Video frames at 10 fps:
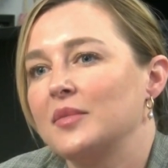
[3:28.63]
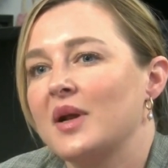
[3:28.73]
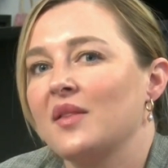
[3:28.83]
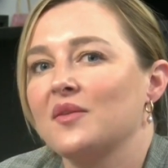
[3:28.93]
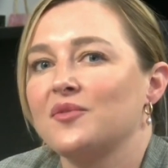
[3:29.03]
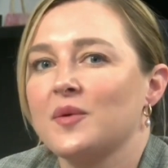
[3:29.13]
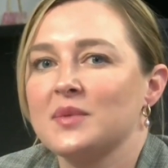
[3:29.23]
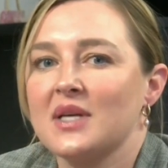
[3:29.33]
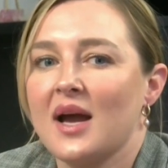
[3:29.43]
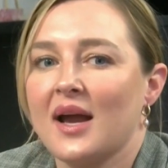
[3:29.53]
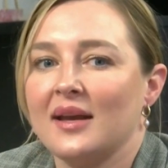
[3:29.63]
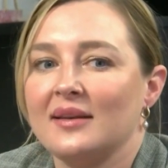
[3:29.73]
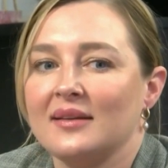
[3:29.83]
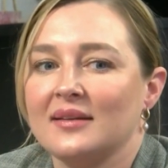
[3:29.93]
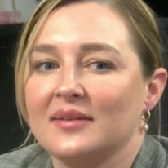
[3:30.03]
But on the flip
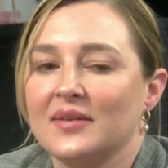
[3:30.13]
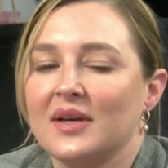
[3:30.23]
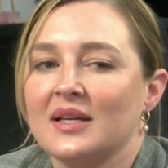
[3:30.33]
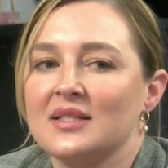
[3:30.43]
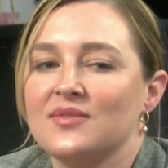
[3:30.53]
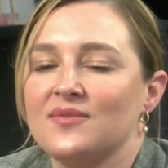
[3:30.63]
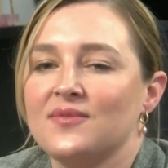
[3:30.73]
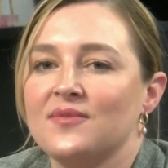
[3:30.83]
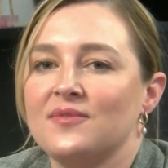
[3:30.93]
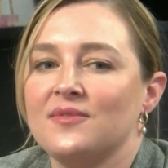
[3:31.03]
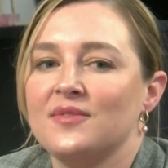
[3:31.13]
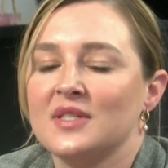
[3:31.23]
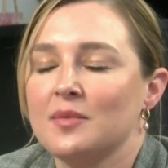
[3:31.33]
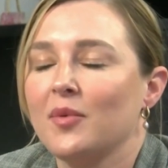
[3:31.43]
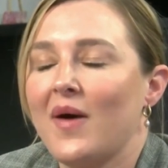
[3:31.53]
side, it's
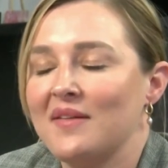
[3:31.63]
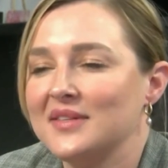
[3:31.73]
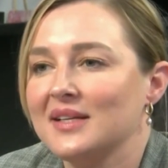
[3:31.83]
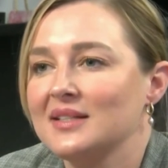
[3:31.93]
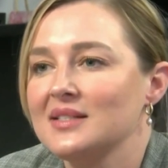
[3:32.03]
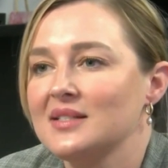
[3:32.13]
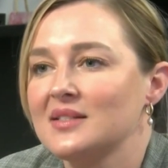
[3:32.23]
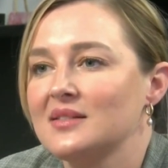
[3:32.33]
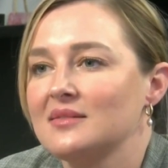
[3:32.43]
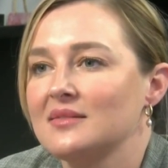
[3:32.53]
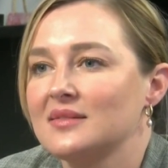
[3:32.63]
visible evidence